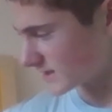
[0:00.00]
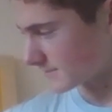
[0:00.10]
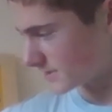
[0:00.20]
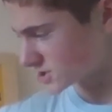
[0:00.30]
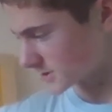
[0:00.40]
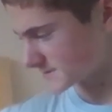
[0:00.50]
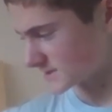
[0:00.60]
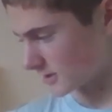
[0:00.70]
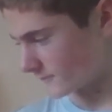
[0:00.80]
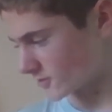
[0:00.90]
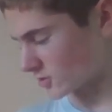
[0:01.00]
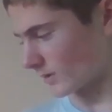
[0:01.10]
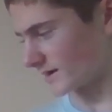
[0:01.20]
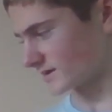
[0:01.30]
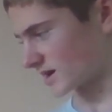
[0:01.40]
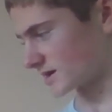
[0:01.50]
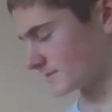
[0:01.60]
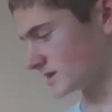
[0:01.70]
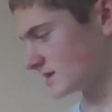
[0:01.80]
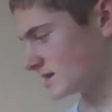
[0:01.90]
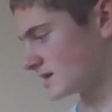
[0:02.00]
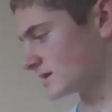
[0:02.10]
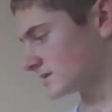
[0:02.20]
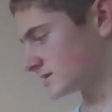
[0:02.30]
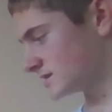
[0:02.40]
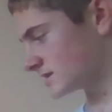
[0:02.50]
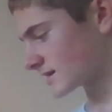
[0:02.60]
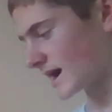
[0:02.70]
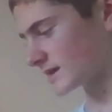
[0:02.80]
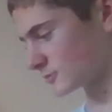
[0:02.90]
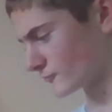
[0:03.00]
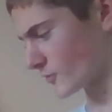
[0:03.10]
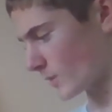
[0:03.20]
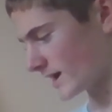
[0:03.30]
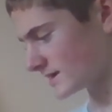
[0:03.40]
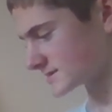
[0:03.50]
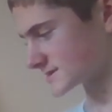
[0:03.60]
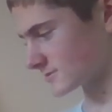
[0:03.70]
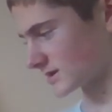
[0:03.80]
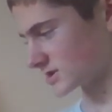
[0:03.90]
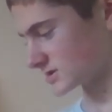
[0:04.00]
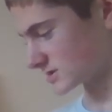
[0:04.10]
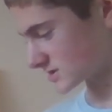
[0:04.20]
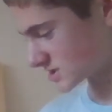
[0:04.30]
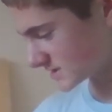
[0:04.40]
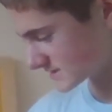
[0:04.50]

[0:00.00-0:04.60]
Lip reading: bishops now for the white army, he can't move away, so he can just